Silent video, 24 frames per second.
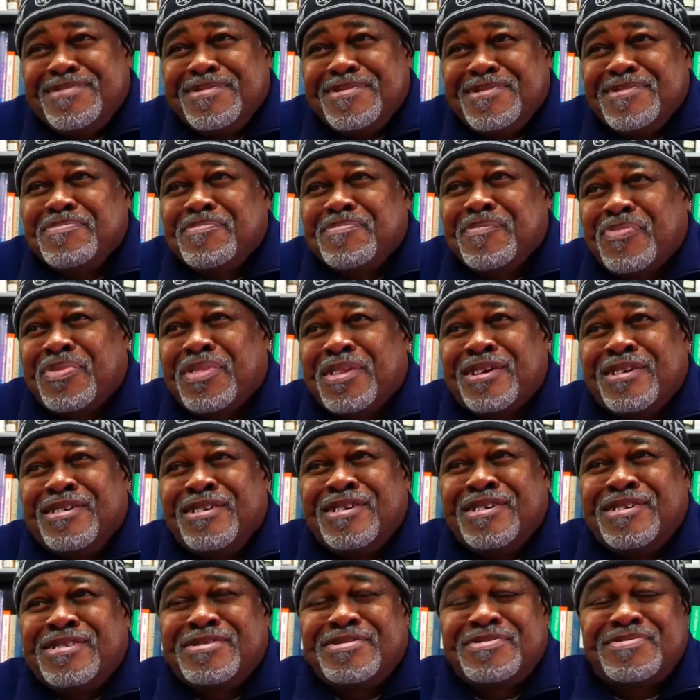Noc. Okay.
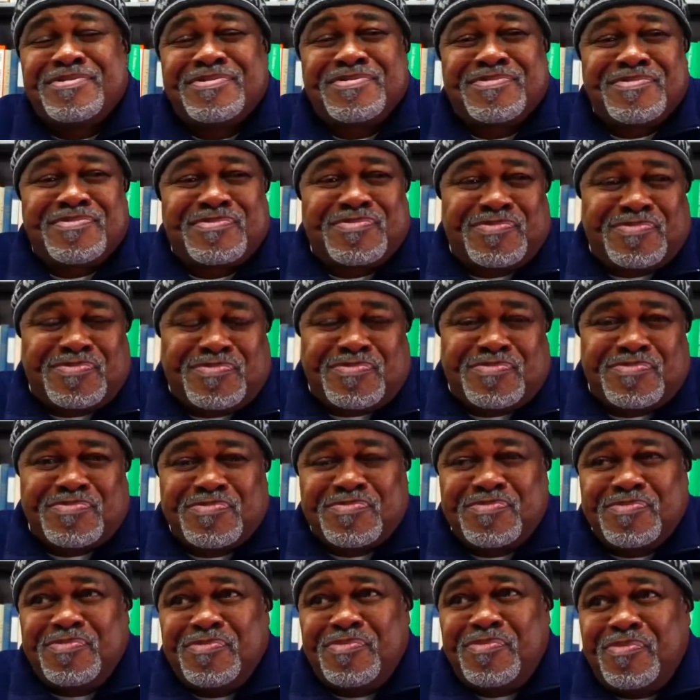Yeah. Where
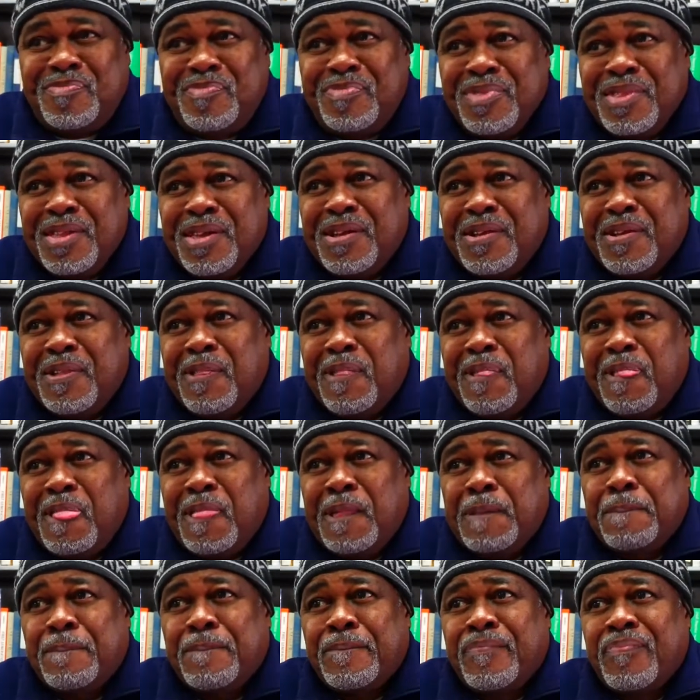uh, did you know where he
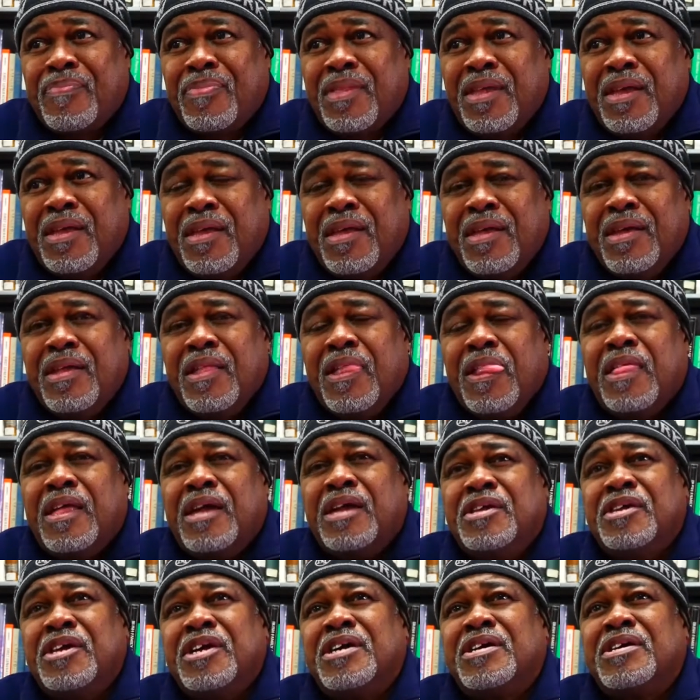where he lived? Uh, did he
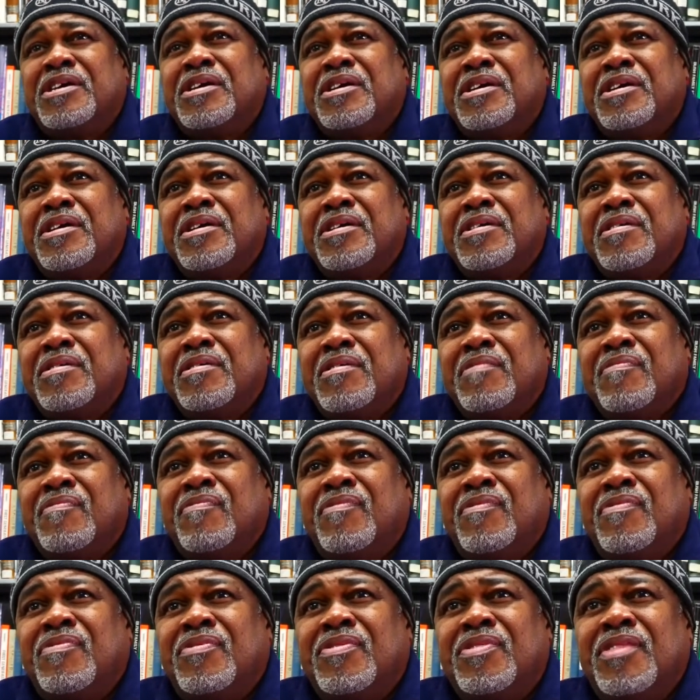live yeah. in Brooklyn or
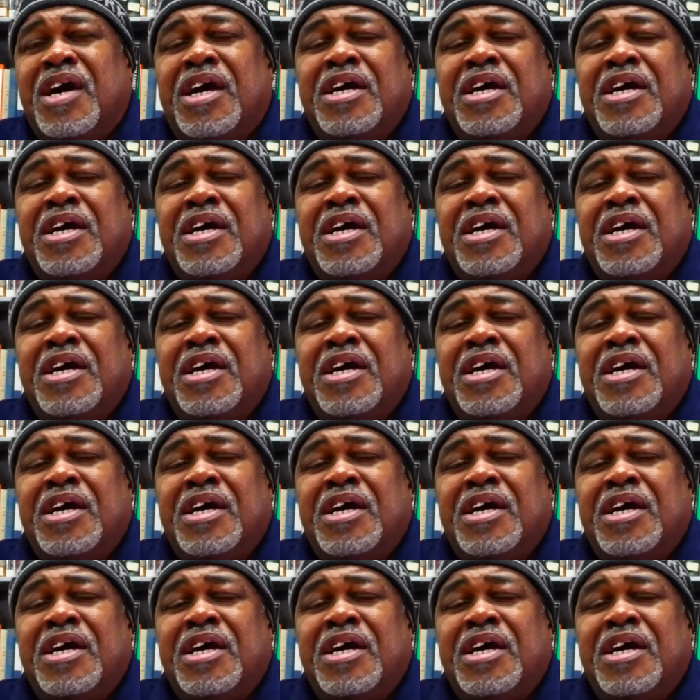Bronx?